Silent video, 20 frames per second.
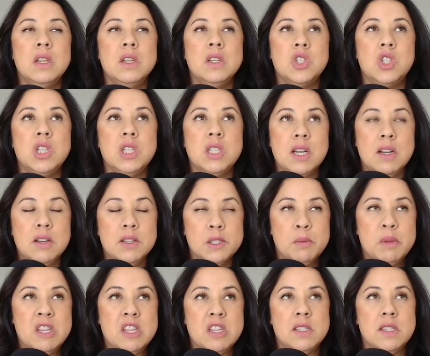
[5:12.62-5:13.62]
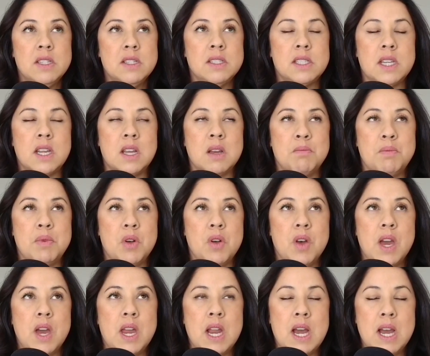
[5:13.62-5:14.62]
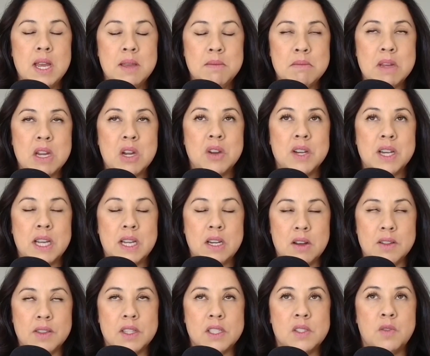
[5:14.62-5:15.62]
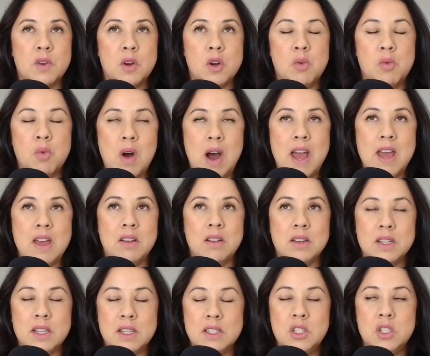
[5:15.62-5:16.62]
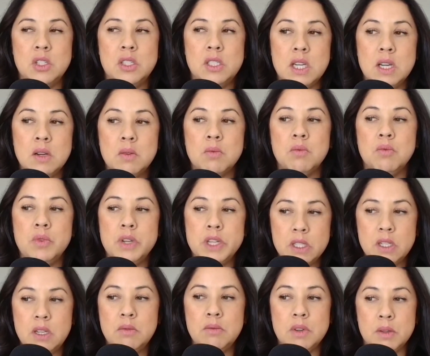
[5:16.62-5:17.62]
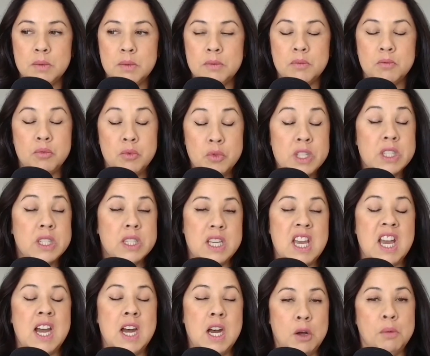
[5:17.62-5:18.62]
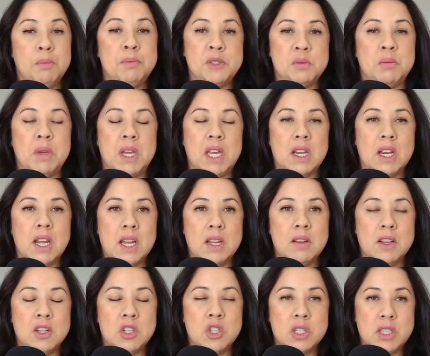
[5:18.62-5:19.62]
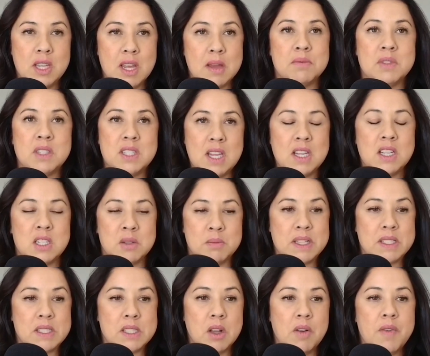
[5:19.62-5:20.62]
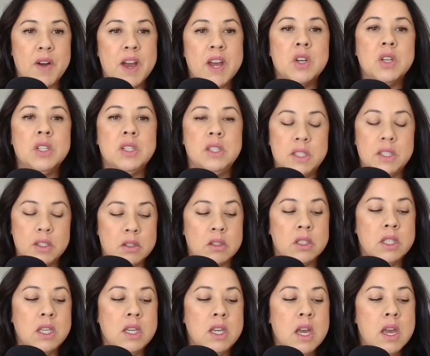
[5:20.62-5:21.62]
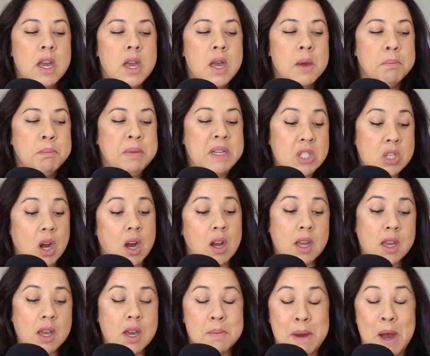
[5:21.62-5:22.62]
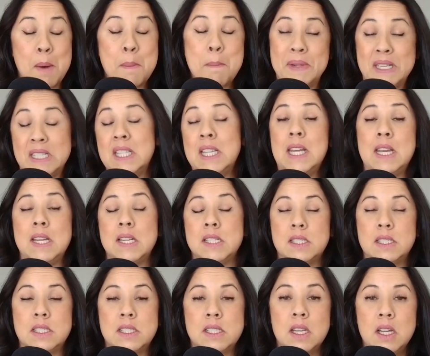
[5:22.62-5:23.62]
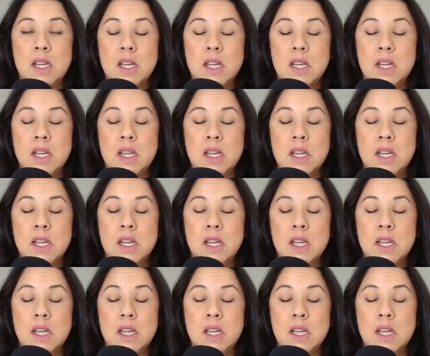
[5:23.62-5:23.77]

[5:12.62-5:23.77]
she tells me this example, and I marinate on this for a while, and it really, really helped me. And I just kept saying to myself, I could literally be talking about plants,